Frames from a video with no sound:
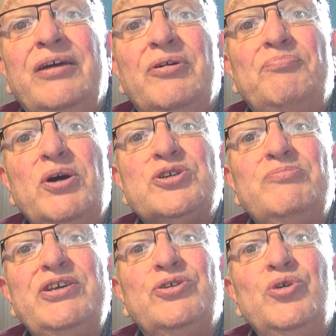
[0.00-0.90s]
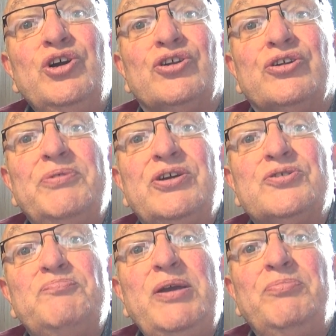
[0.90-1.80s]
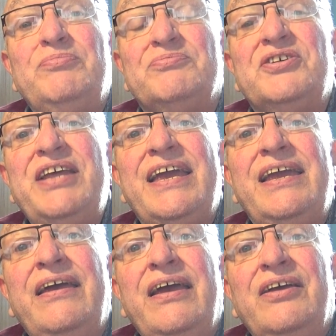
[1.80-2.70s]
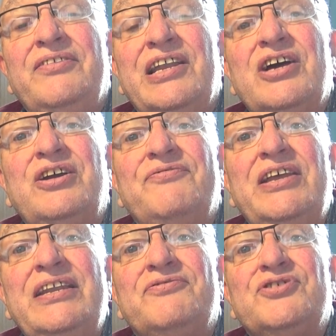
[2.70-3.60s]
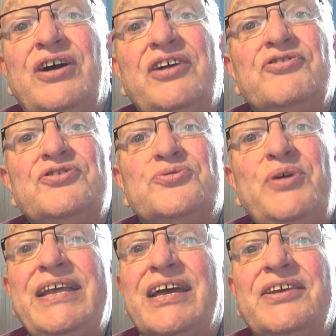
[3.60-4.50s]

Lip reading: and possibly the world, because people today, they're lucky if they live to 120.